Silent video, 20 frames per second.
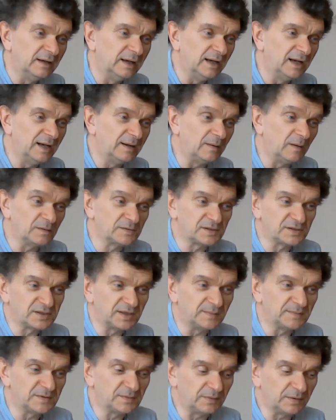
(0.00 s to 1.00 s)
Also
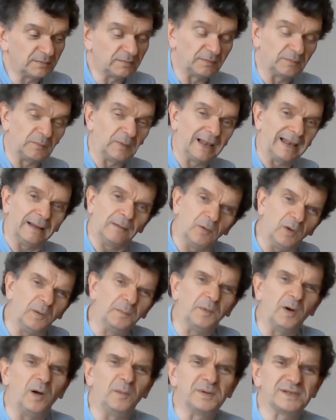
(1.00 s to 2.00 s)
seems to work with
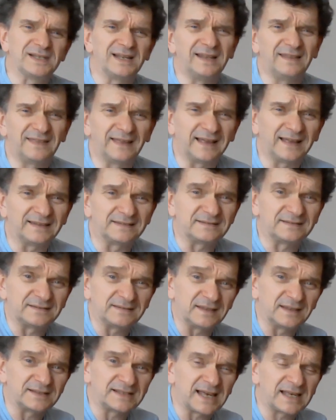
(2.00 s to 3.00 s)
almost anything
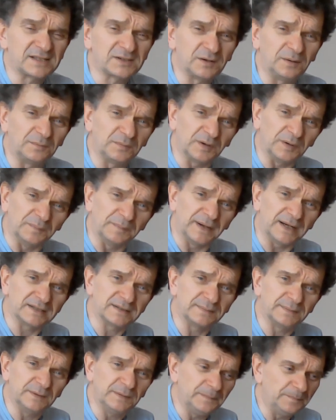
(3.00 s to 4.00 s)
that's ASCOM
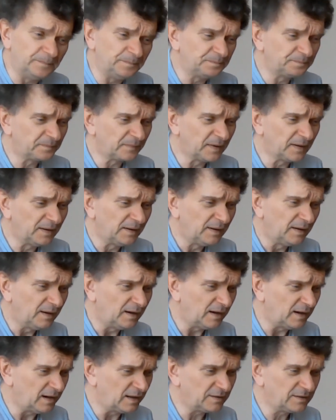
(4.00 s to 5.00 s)
compatible.
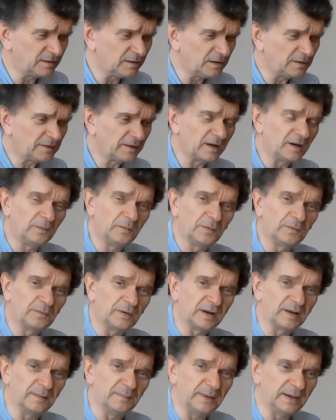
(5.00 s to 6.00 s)
The only thing I would
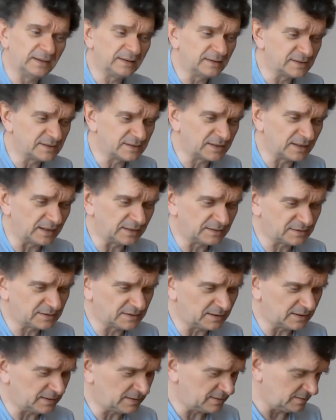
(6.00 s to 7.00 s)
recommend is
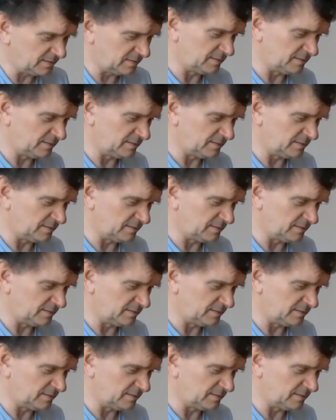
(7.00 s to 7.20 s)
that